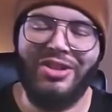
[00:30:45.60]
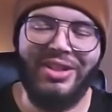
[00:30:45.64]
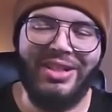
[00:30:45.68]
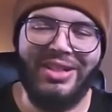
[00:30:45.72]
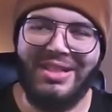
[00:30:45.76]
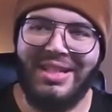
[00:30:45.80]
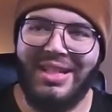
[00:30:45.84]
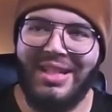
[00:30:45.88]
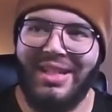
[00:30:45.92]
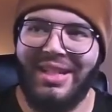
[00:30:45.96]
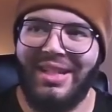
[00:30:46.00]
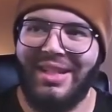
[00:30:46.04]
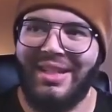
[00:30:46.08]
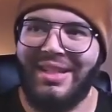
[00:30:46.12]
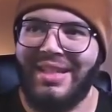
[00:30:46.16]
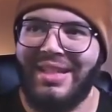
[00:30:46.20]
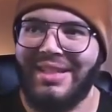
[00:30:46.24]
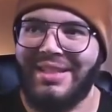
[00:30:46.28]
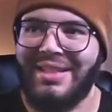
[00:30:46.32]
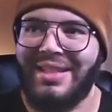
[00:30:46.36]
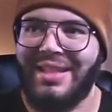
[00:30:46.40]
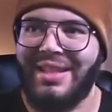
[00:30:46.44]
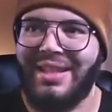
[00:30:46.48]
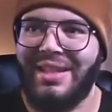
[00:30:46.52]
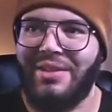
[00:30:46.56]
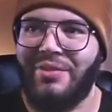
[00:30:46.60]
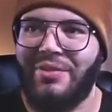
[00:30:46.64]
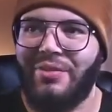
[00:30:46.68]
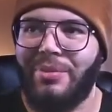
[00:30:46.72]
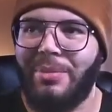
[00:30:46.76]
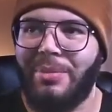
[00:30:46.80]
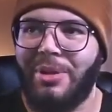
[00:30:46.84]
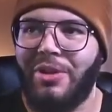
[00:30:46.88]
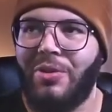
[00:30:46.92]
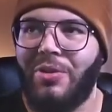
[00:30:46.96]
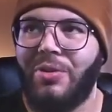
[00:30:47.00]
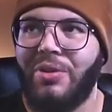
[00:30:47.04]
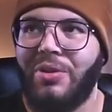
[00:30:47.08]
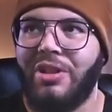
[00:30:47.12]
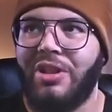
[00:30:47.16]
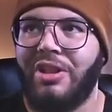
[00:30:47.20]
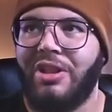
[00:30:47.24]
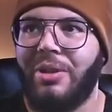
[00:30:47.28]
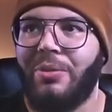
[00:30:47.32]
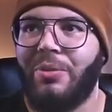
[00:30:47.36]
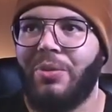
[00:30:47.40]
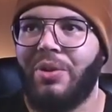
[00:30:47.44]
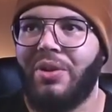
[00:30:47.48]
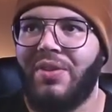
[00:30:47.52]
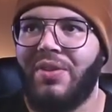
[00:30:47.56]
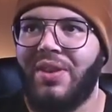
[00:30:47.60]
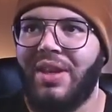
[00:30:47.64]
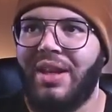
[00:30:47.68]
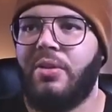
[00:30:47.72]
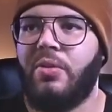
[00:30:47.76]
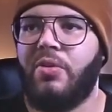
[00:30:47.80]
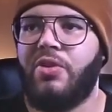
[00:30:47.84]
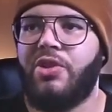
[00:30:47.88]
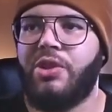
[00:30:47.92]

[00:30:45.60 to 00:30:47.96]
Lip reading: isn't needed. That's a thing from an old, I'll get rid of that.